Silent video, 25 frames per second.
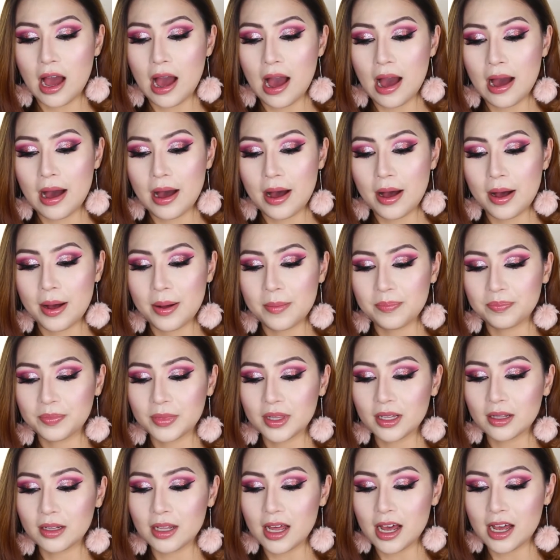
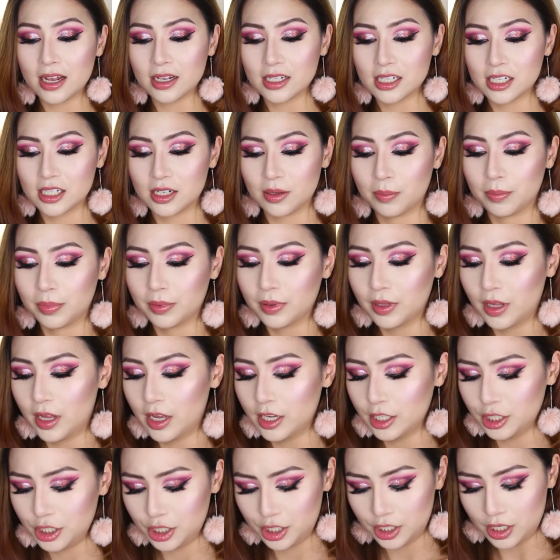The last
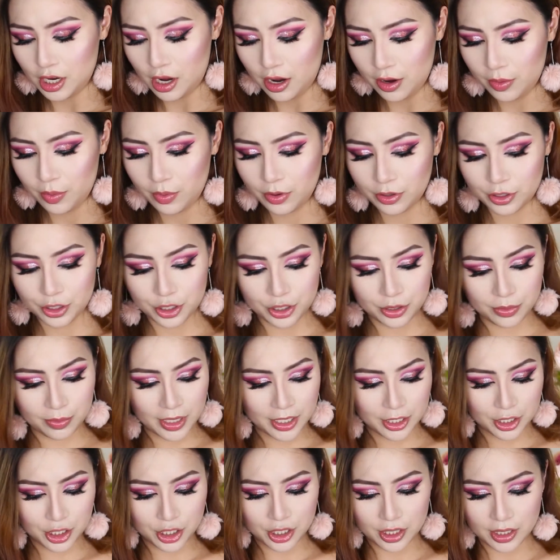blush I want to
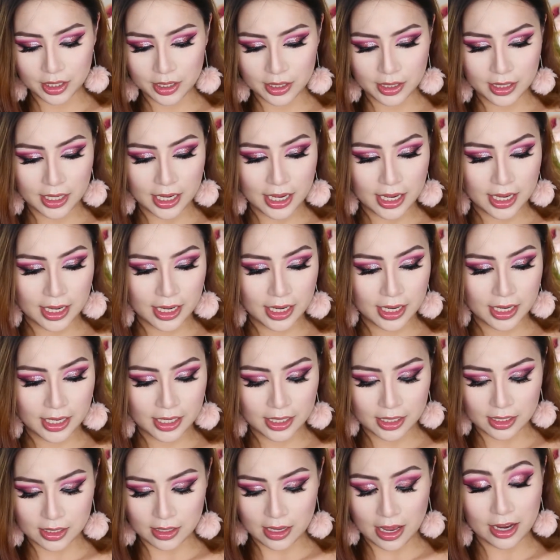mention
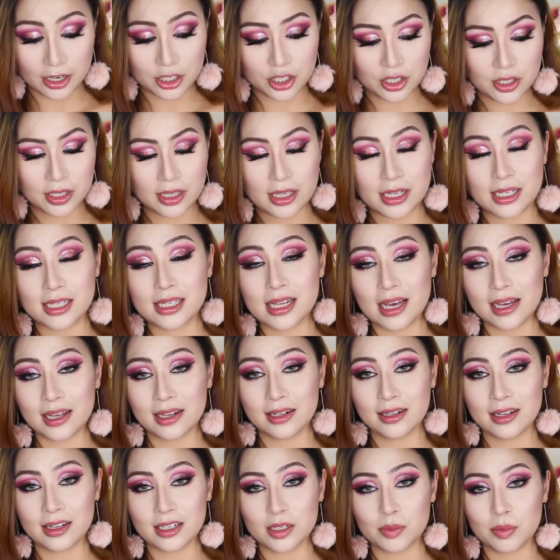is, actually the
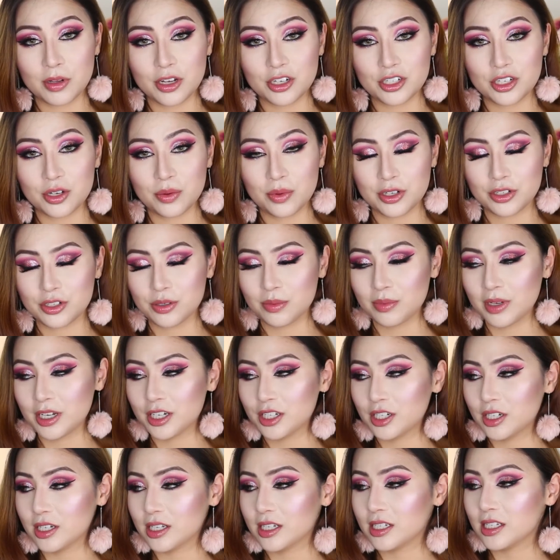second last blush I want to
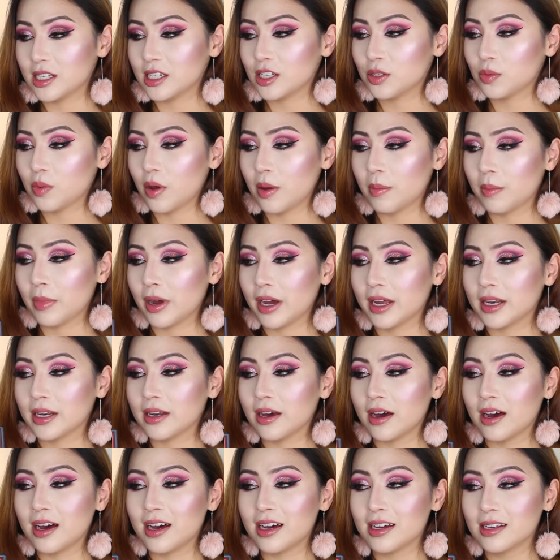mention is this one by
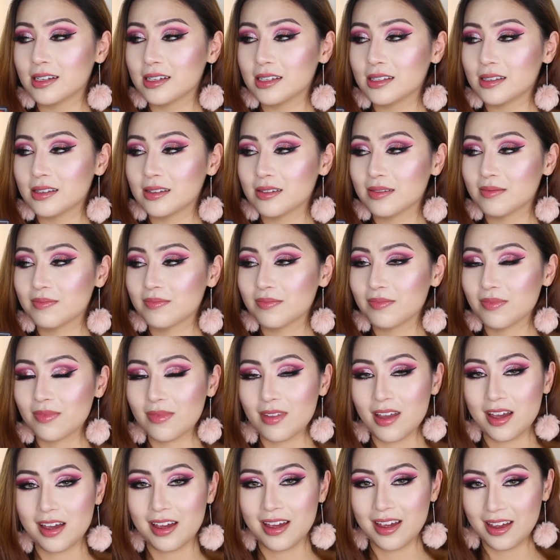NARS.
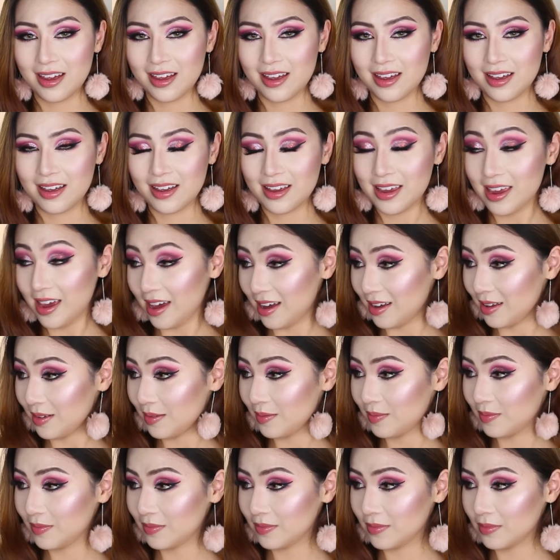Yeah,
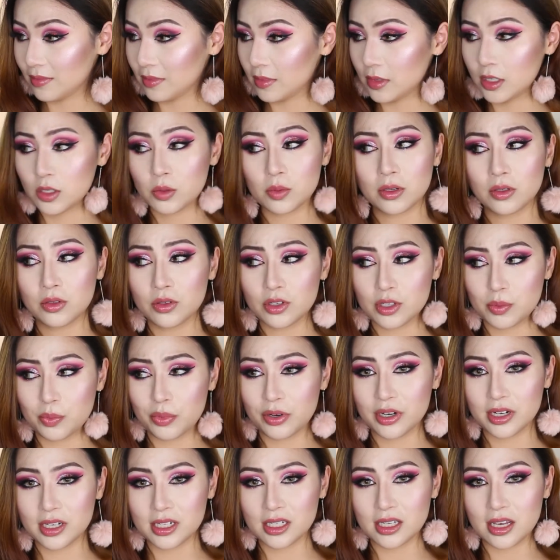this one looks
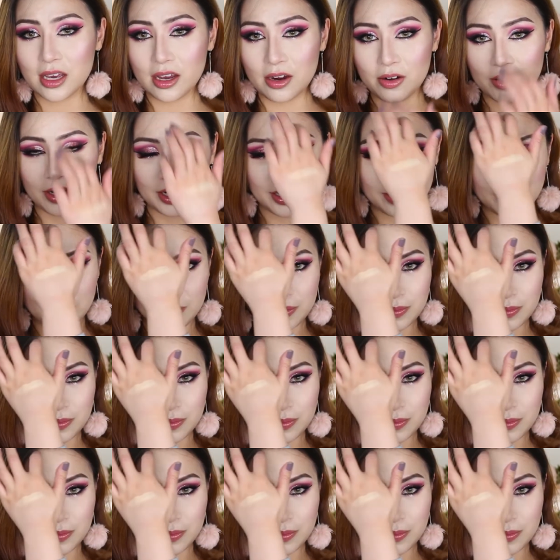pretty scary.